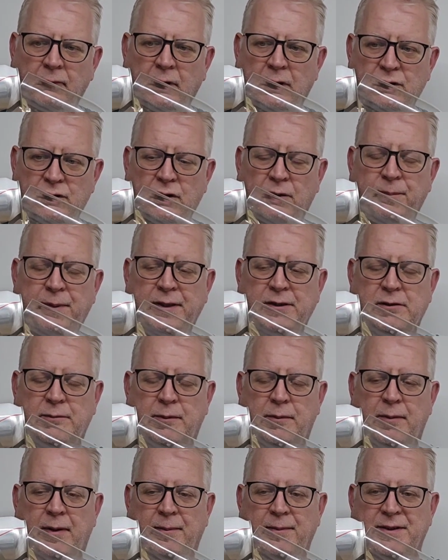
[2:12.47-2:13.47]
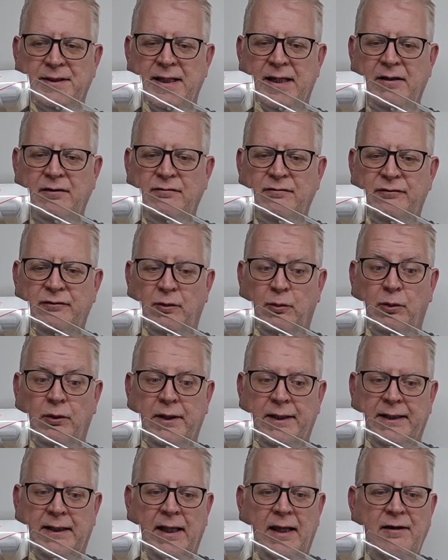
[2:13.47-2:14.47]
So I picked up a pack myself, the one
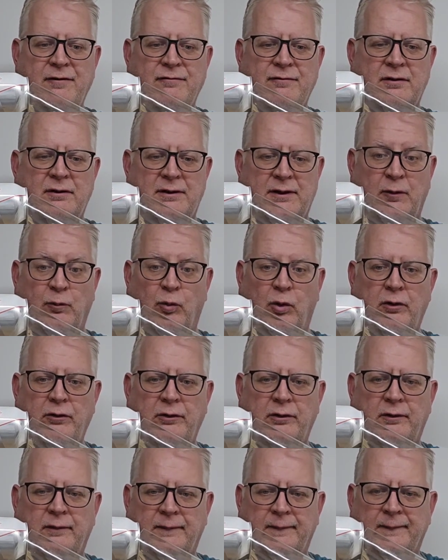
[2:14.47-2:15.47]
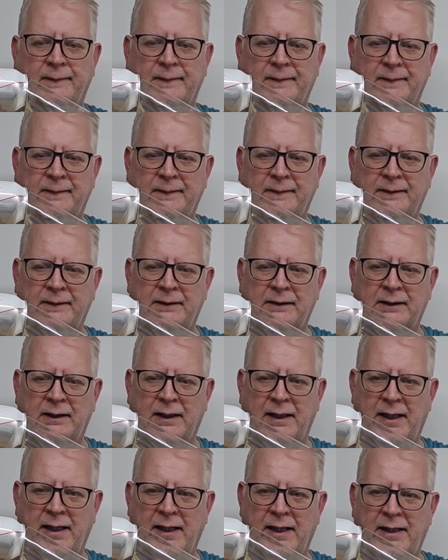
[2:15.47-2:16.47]
he'd left, didn't want,
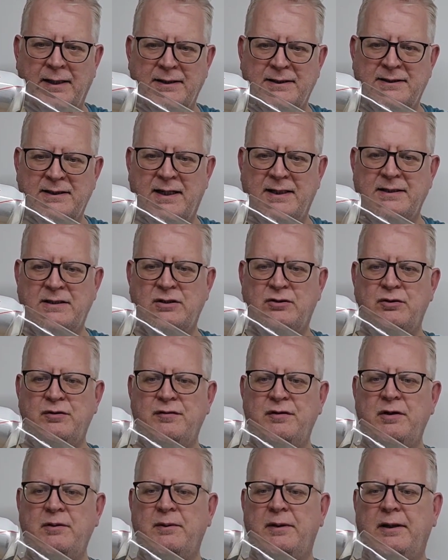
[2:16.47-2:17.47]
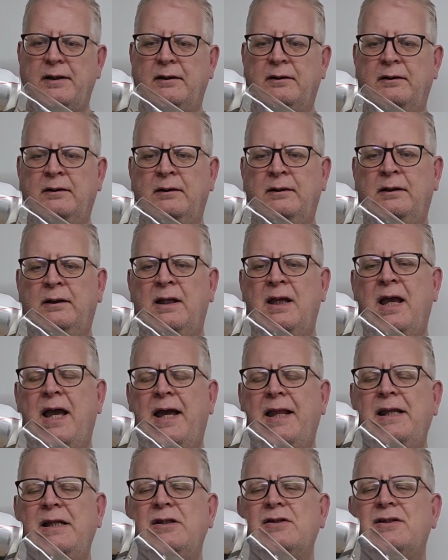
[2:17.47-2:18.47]
and decided to review it.
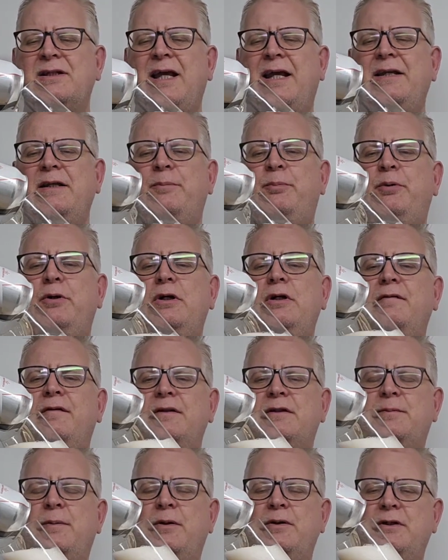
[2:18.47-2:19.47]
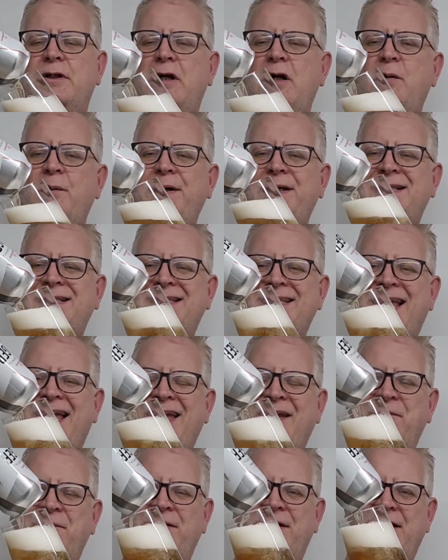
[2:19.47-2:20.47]
And it just kind of proved, I suppose, I always
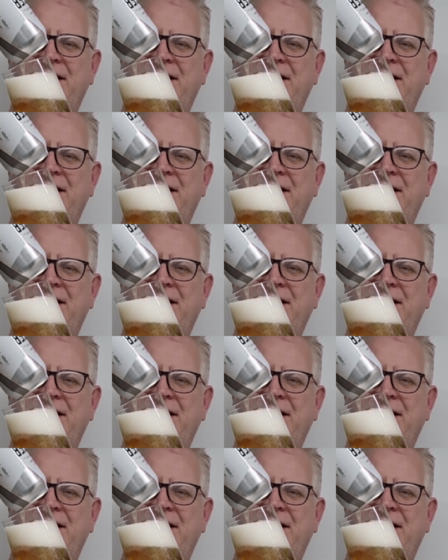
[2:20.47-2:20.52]
say with